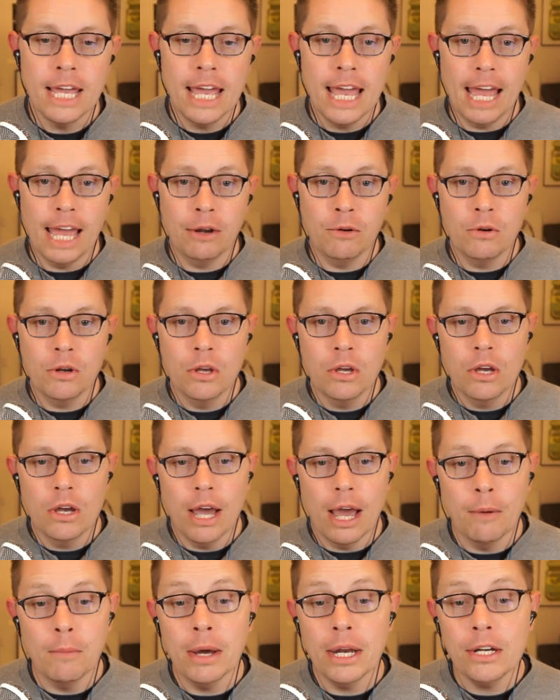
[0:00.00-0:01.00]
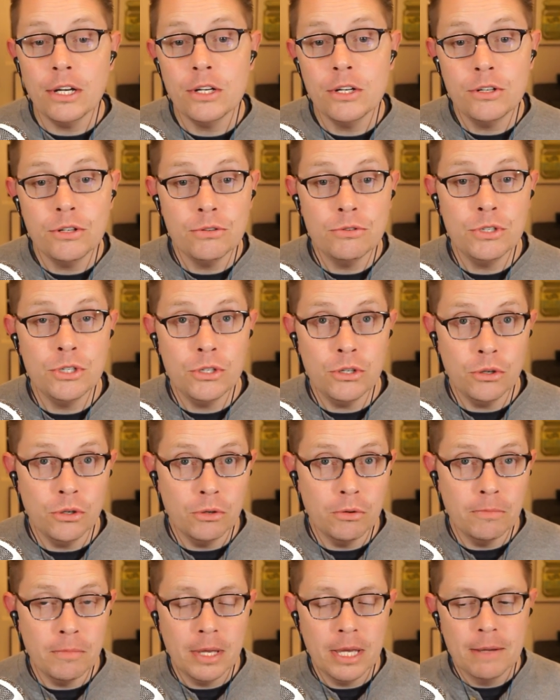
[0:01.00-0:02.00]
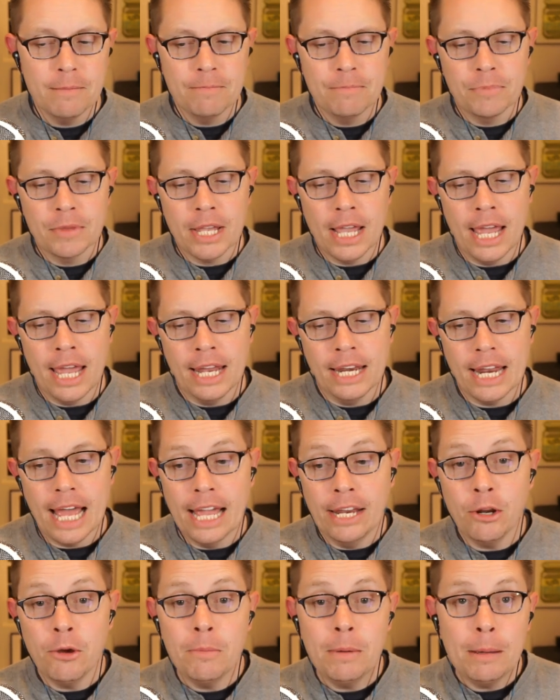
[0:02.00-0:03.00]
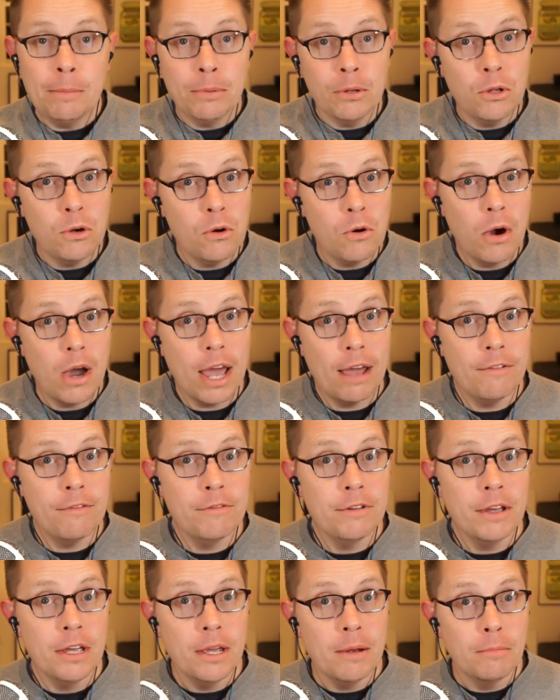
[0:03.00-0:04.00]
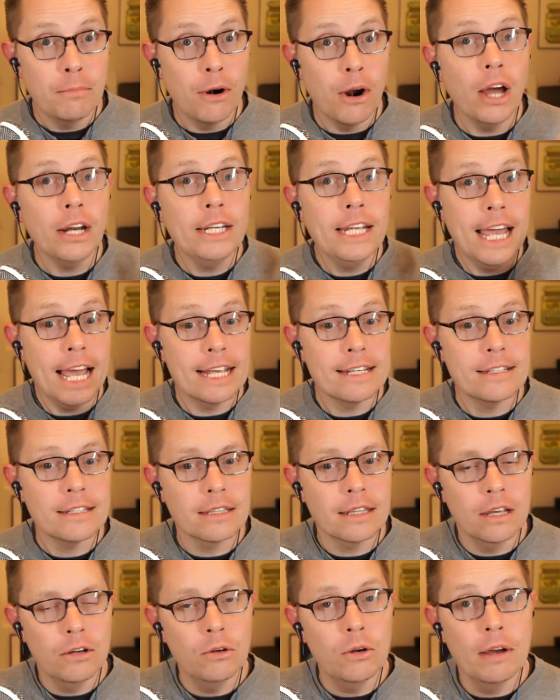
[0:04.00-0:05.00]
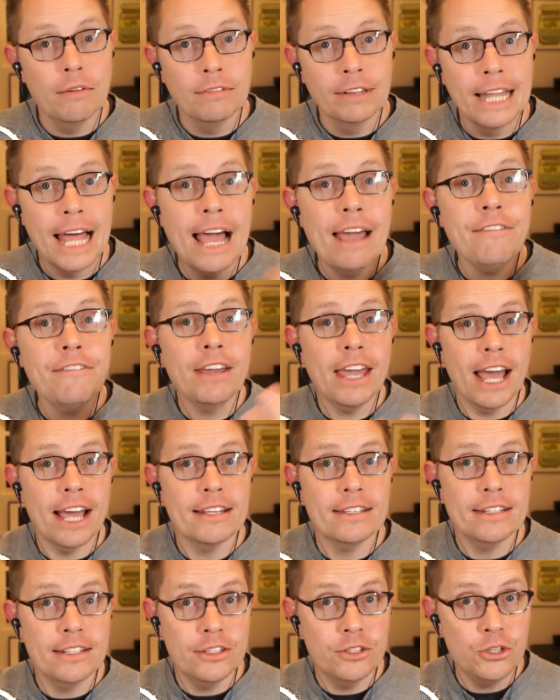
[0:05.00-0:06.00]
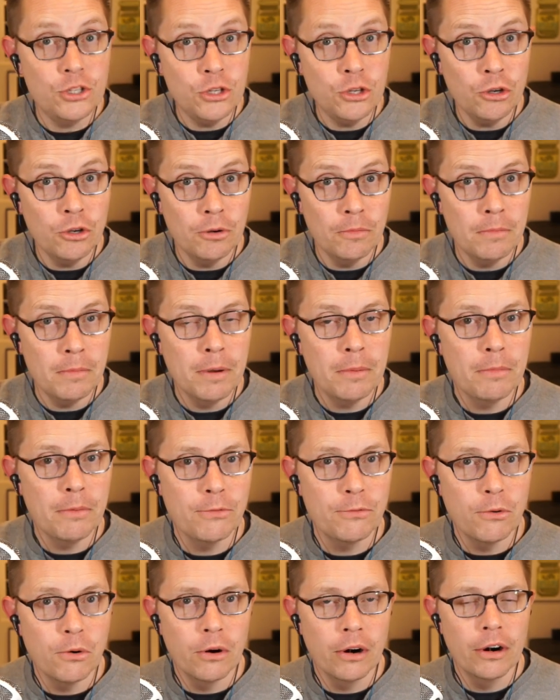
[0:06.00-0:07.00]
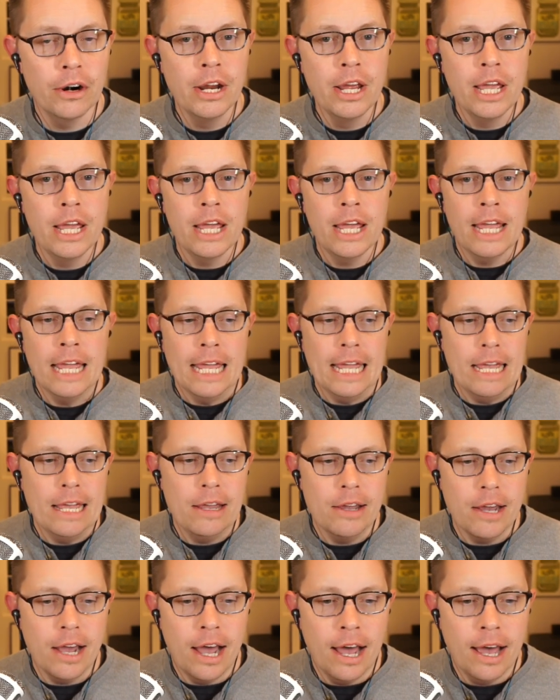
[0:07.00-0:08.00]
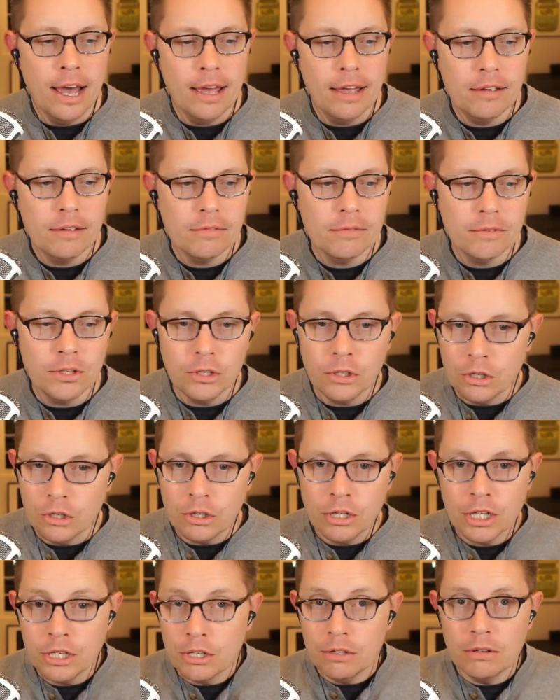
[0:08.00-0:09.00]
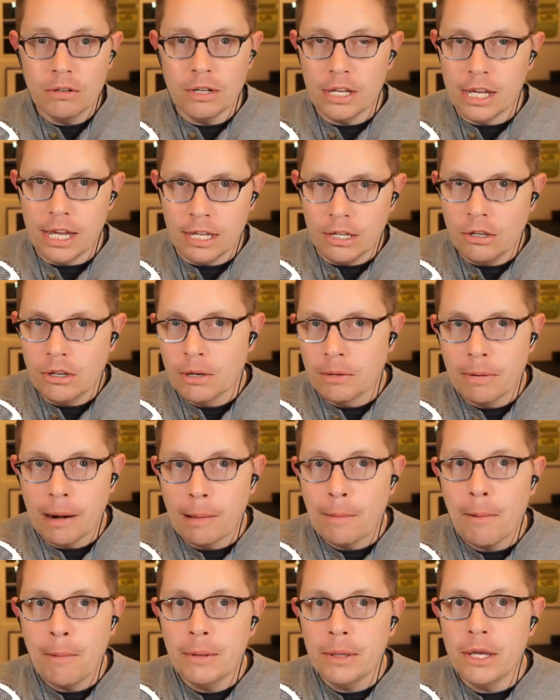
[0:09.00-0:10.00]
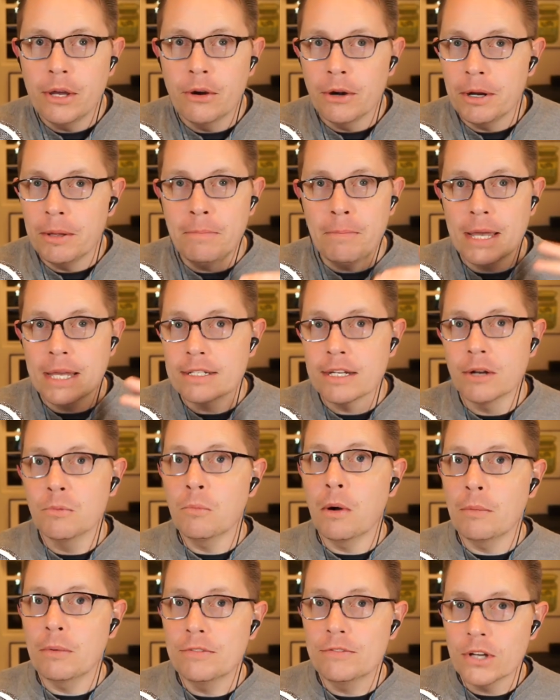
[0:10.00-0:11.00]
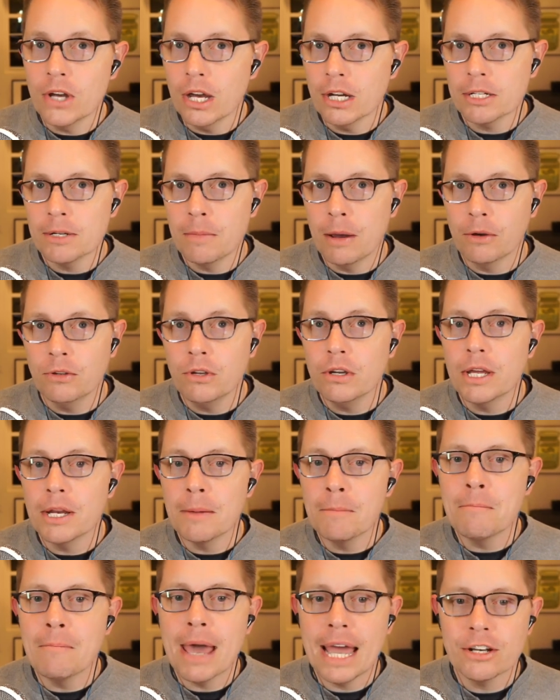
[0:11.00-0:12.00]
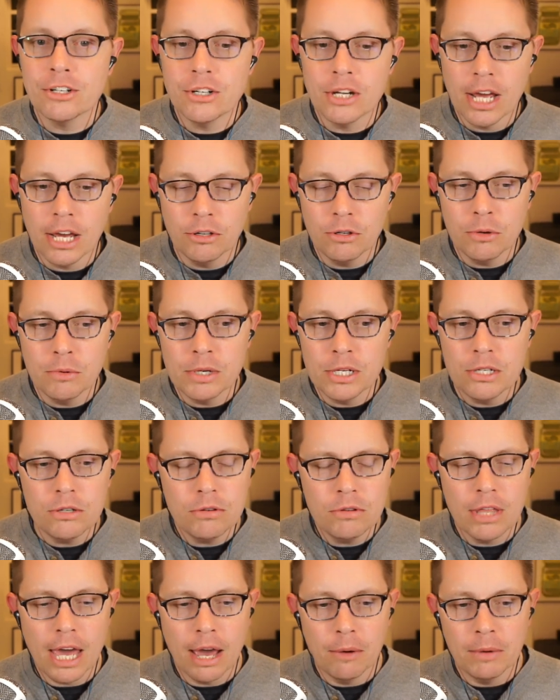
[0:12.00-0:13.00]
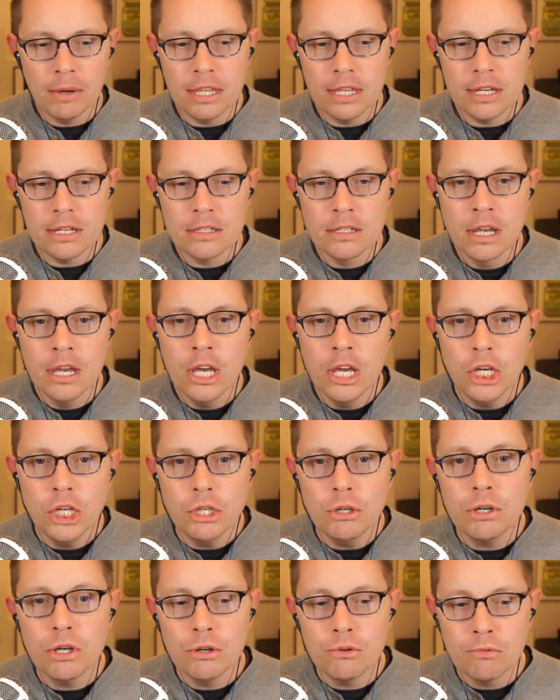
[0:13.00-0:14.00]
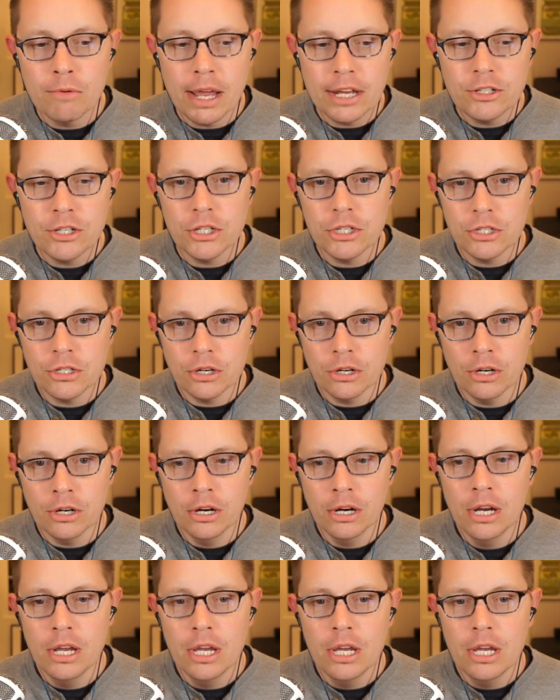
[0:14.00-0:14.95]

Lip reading: and I wanted to do Zoom. And I know people who have live casted Zoom before. You can probably already, based on what we've talked about, you can imagine how you would do that with this. You could register